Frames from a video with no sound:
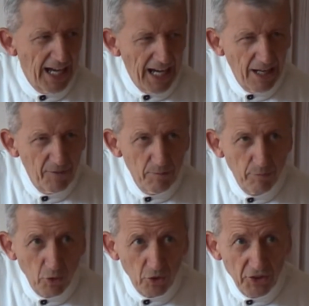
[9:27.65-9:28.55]
how
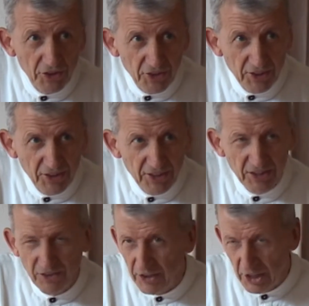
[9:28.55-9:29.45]
important it
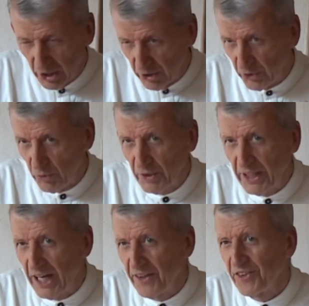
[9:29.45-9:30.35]
is to
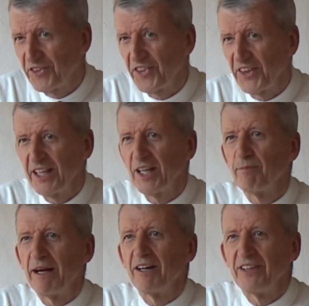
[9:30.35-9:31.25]
what others think
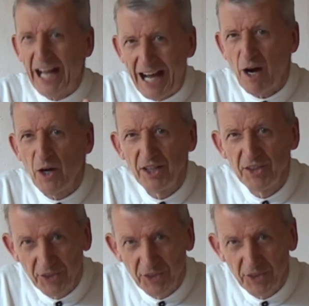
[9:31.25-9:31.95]
about our